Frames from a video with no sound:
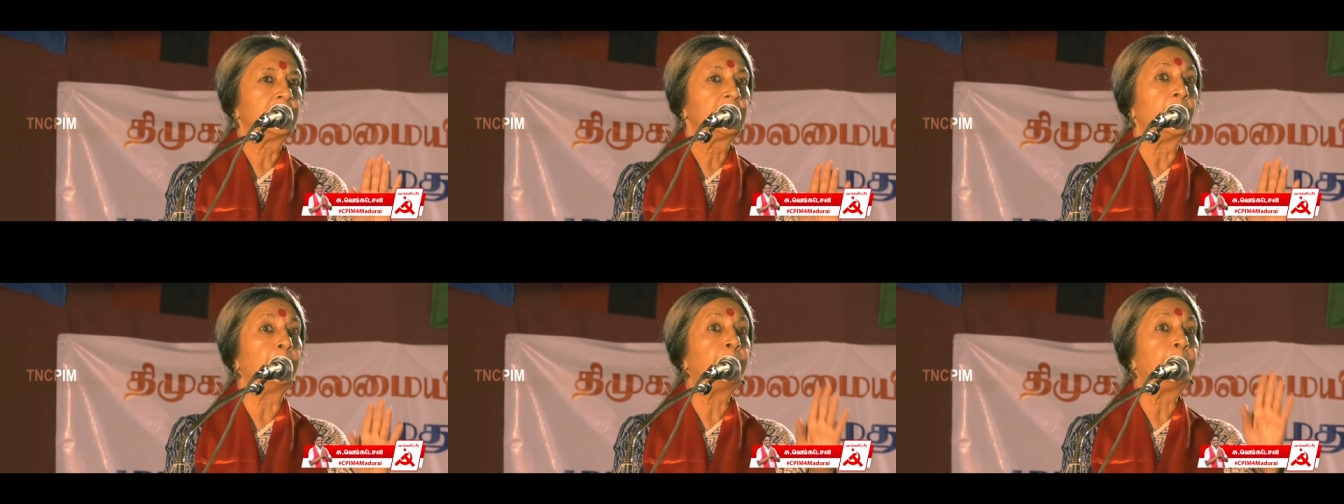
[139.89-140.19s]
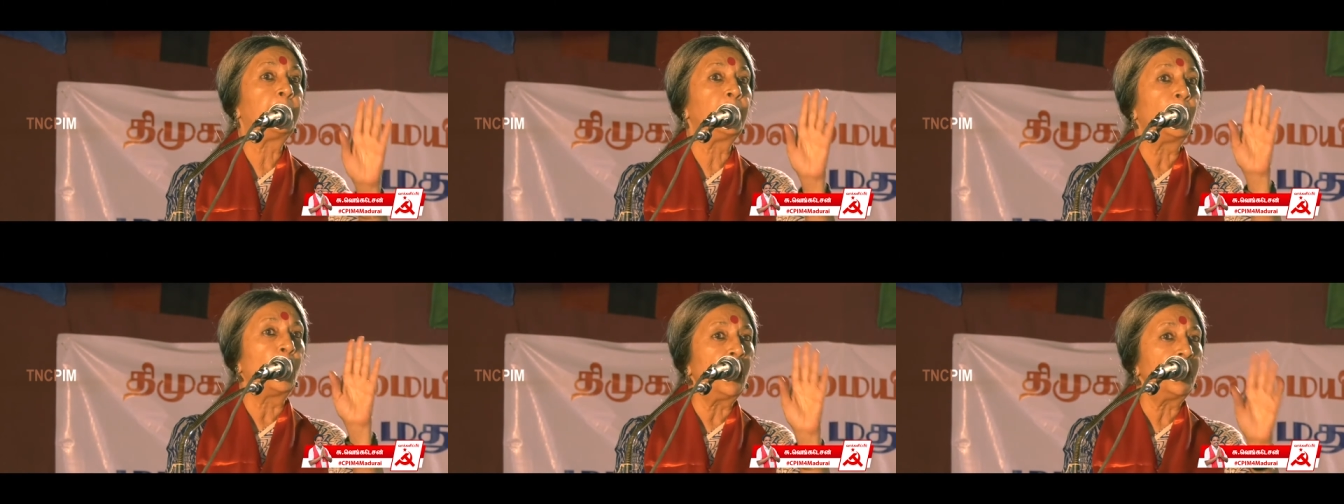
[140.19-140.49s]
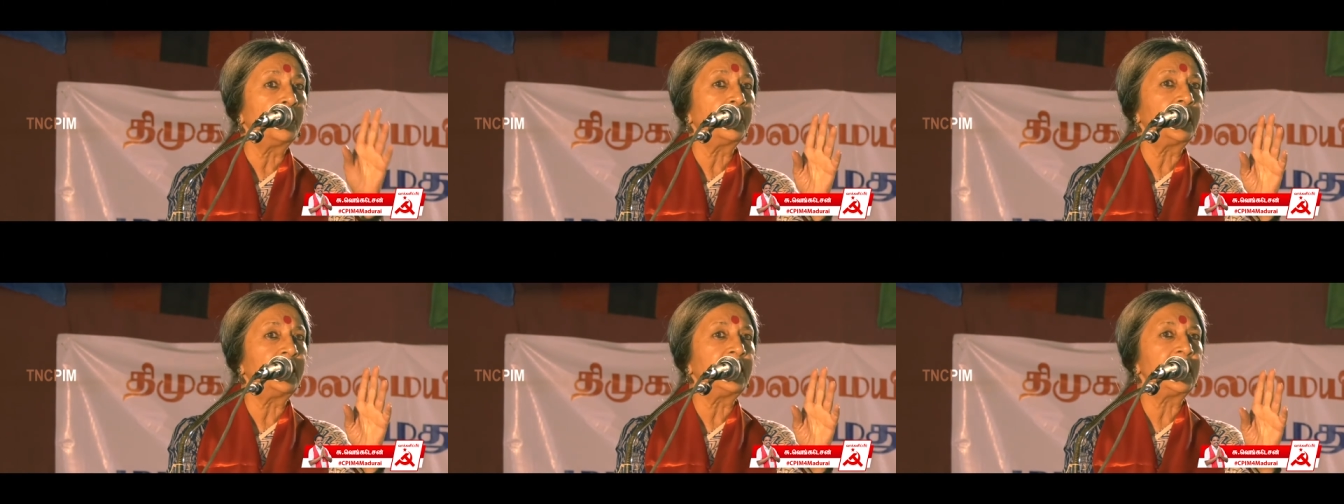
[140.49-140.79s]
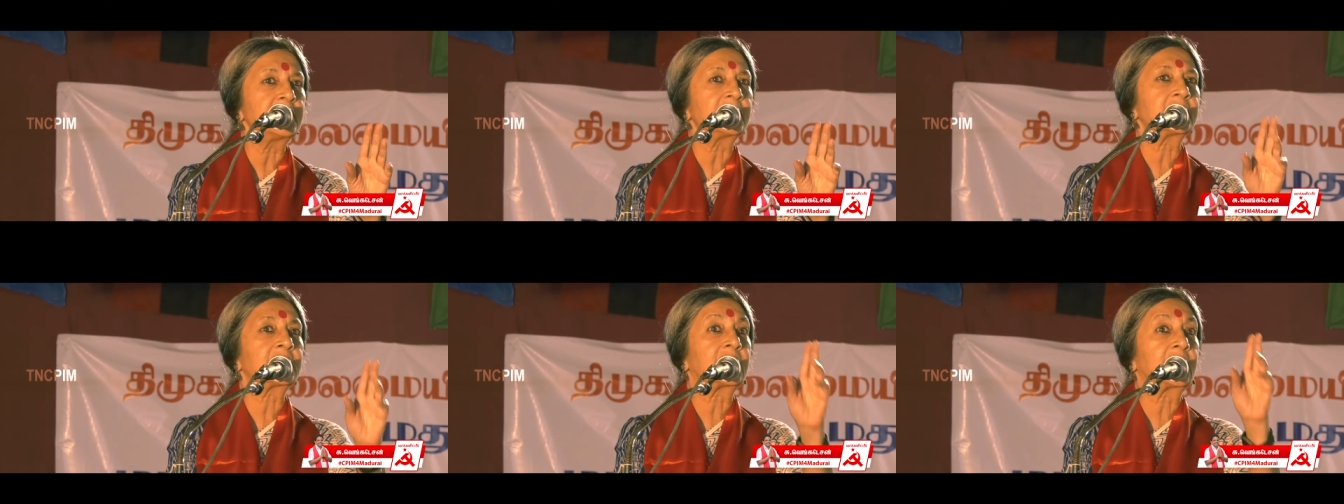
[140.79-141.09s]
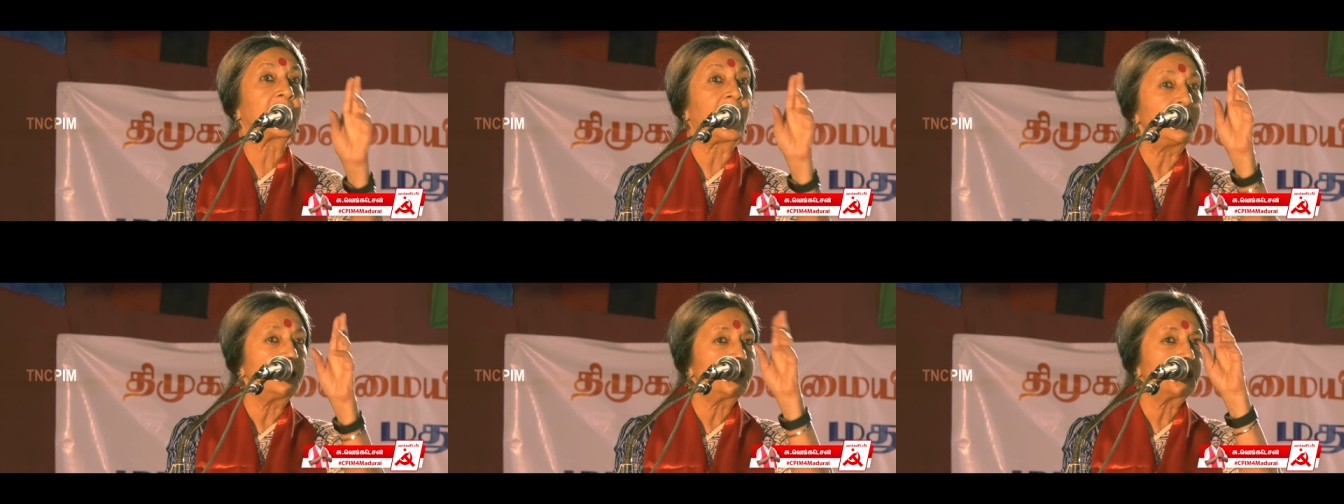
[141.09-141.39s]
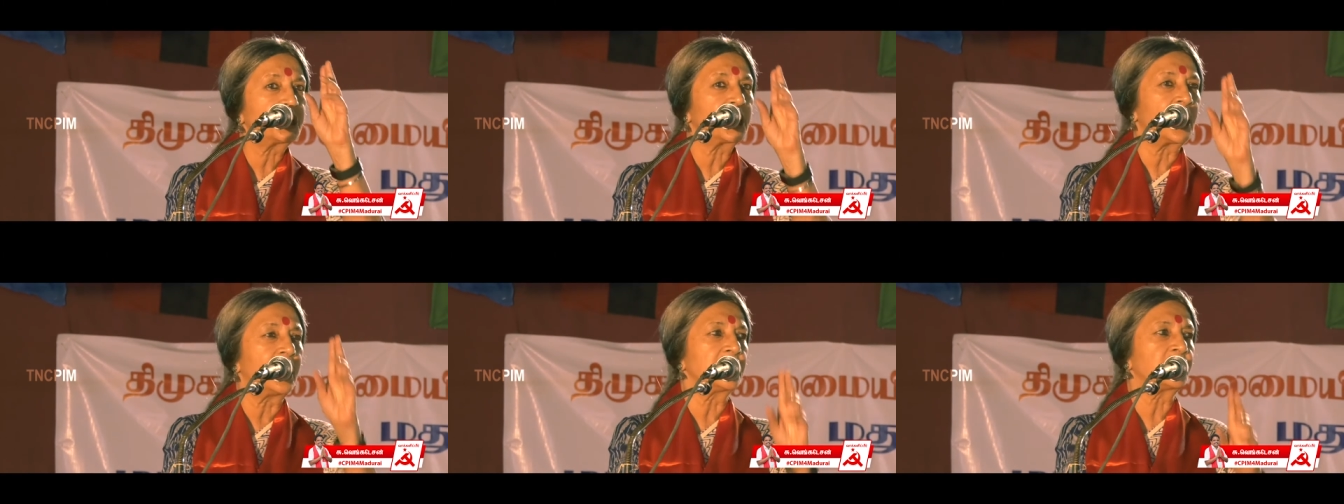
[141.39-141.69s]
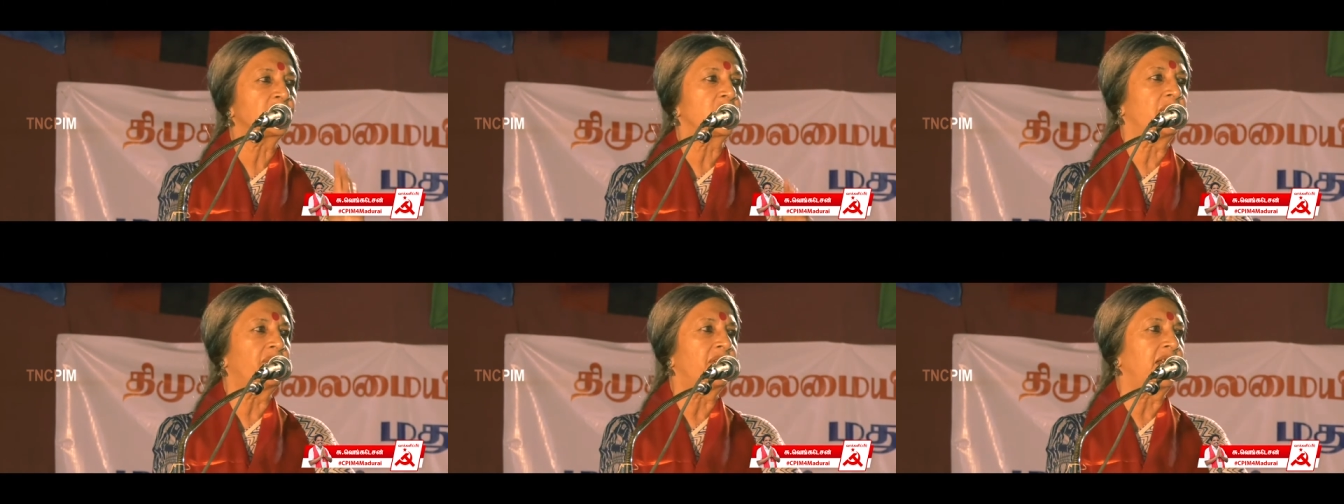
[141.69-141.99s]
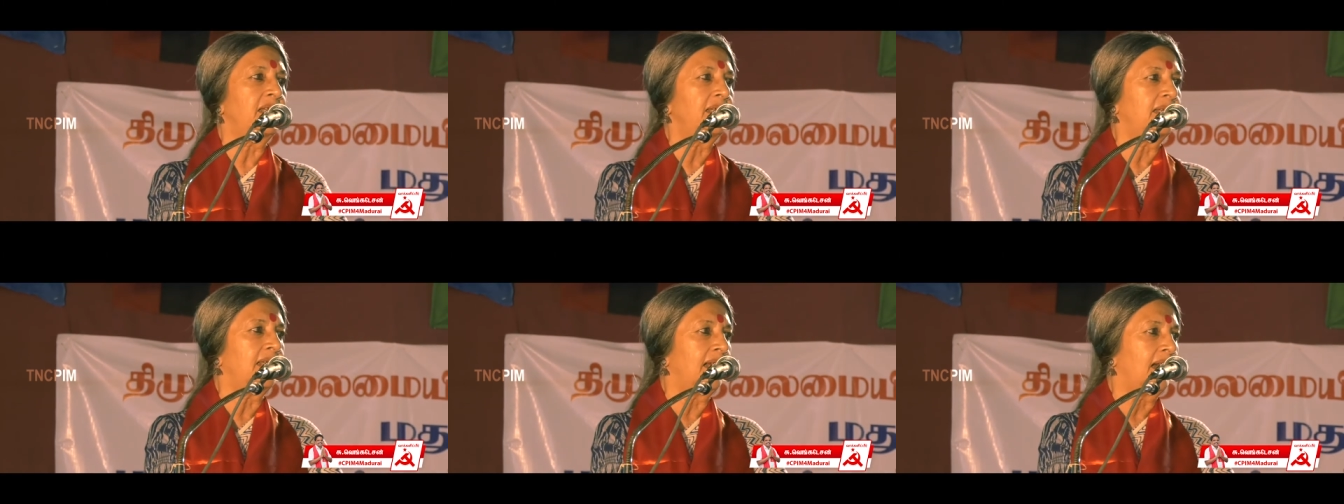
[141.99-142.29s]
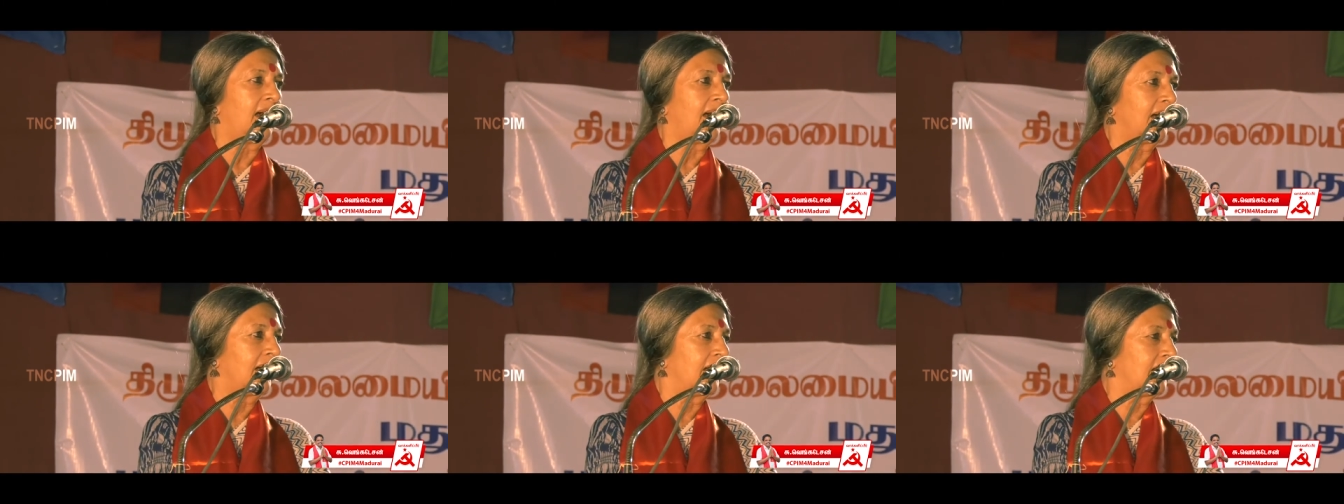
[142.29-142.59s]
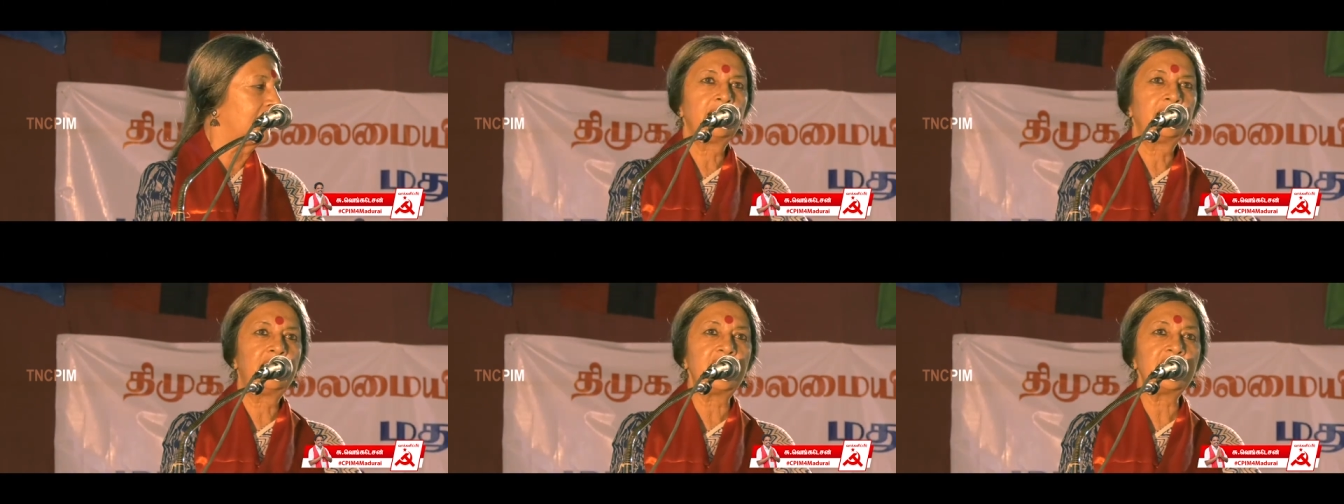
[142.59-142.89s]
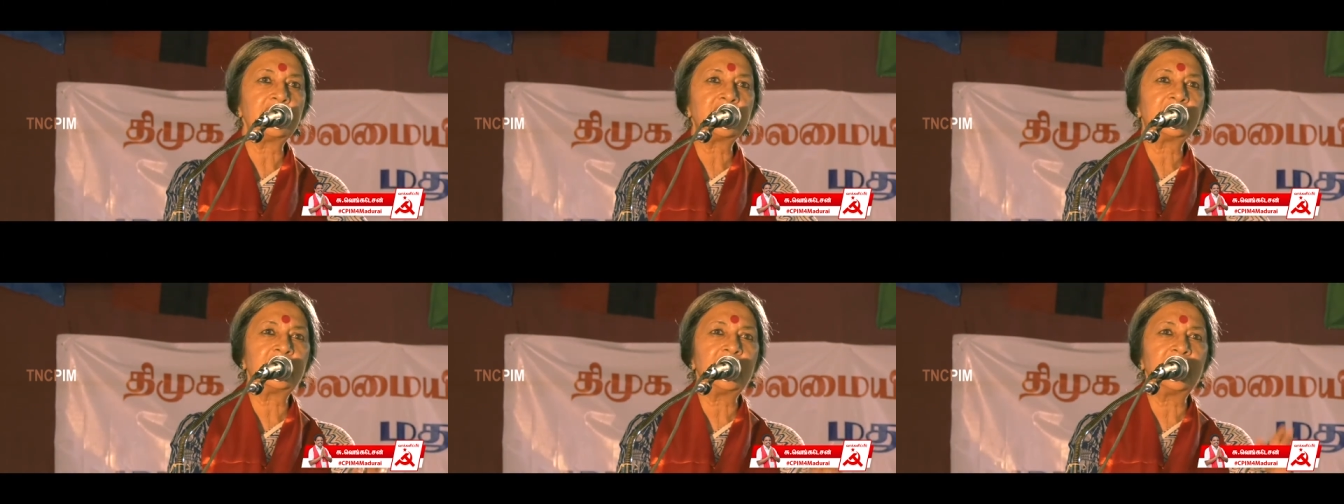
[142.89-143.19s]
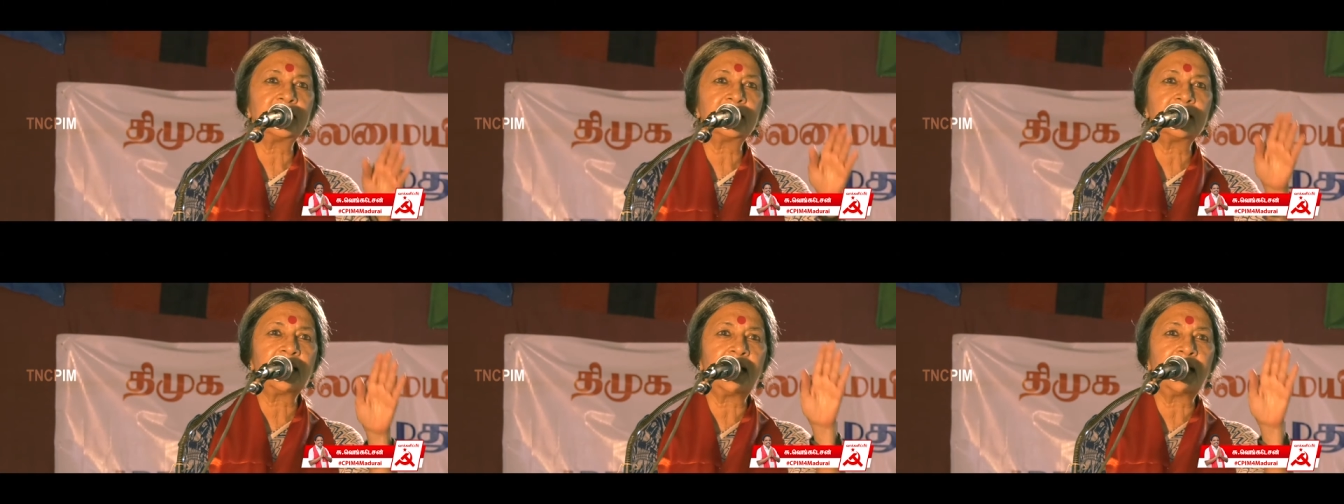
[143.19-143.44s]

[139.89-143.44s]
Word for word: the pluralist cultures of India. This is